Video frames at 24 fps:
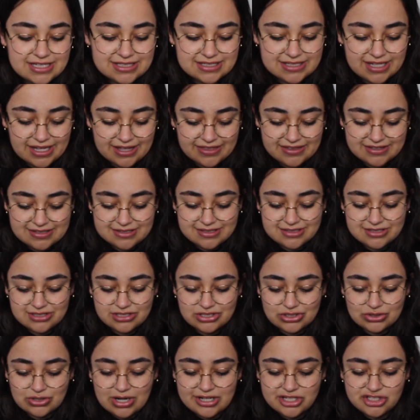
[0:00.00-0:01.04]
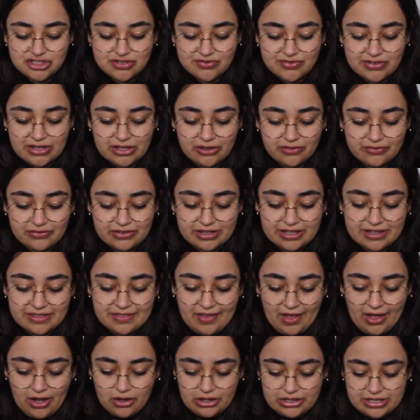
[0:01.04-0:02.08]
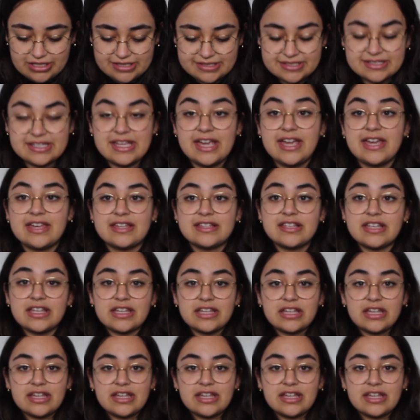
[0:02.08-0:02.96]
It's like this stretch velvet that honestly